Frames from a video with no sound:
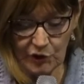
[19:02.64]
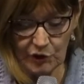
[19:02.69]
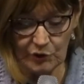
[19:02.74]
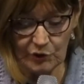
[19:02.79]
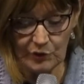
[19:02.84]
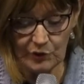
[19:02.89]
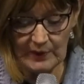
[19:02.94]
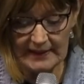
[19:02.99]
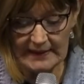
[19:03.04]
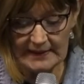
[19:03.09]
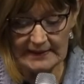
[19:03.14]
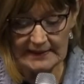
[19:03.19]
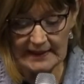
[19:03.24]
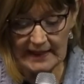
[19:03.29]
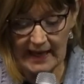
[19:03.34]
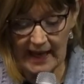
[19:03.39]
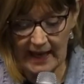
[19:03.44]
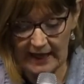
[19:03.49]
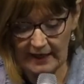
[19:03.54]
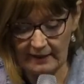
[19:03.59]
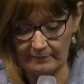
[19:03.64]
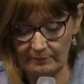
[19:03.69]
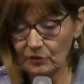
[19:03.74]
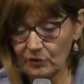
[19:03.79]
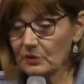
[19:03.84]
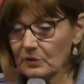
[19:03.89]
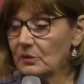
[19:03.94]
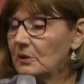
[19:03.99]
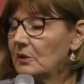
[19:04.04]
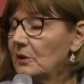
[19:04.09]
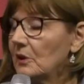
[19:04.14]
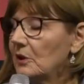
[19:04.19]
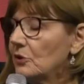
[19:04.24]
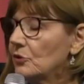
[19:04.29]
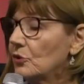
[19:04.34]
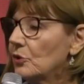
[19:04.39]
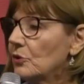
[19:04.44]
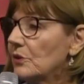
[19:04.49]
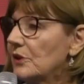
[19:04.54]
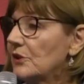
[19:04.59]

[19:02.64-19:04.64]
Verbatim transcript: who is able to